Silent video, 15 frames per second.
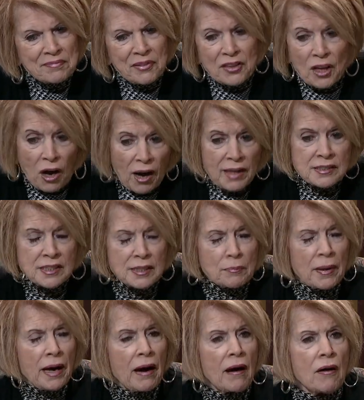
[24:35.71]
thoughts
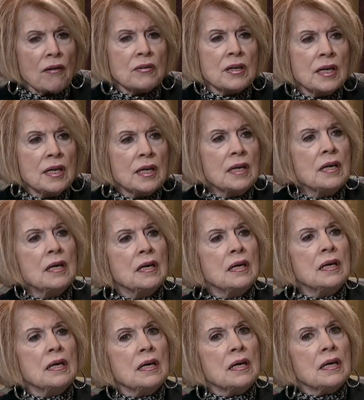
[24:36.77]
about
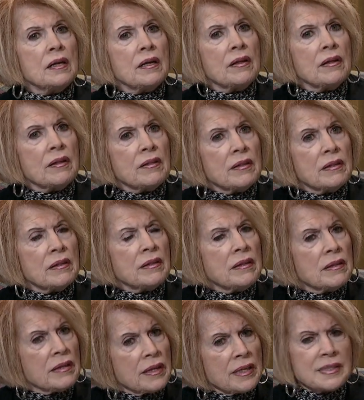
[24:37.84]

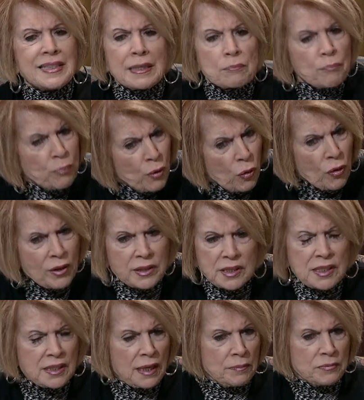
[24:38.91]
these important
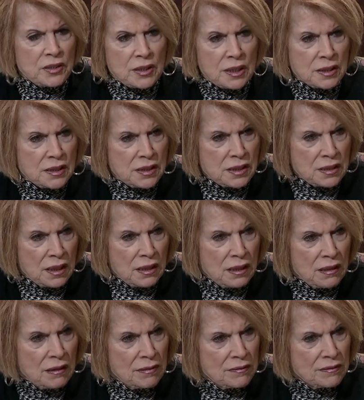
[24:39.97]
subjects
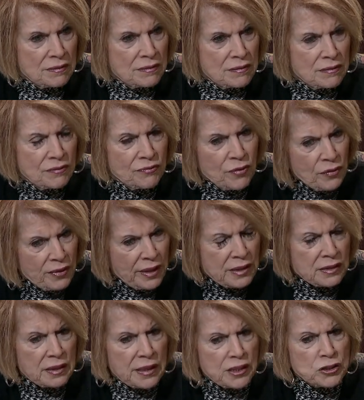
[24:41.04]
for the
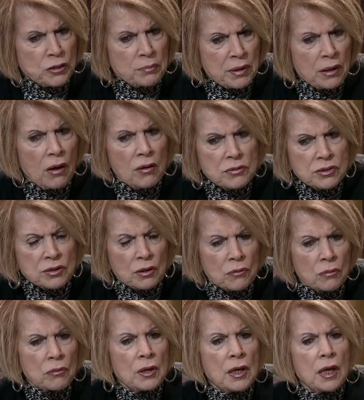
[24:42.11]
intellectual, but
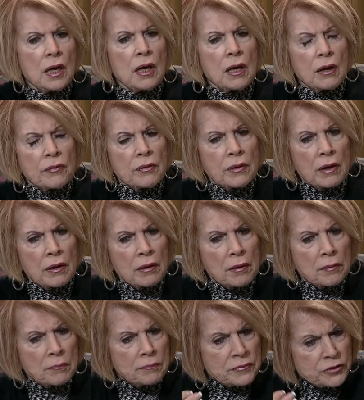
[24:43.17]
also
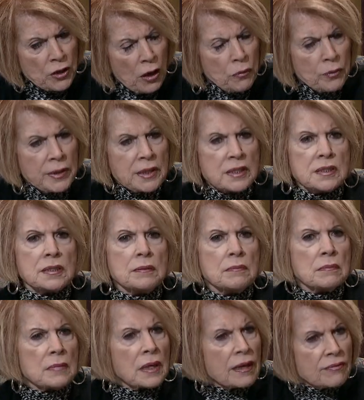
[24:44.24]

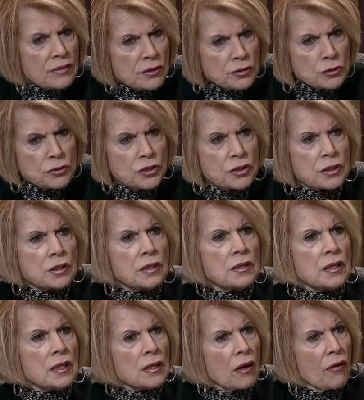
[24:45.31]
Darwinism,
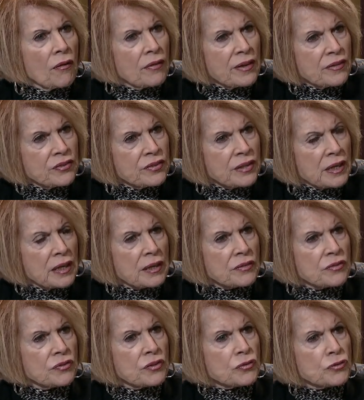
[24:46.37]
evolution, and all these
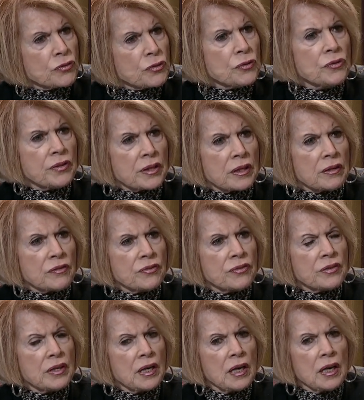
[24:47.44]
things? The truth is,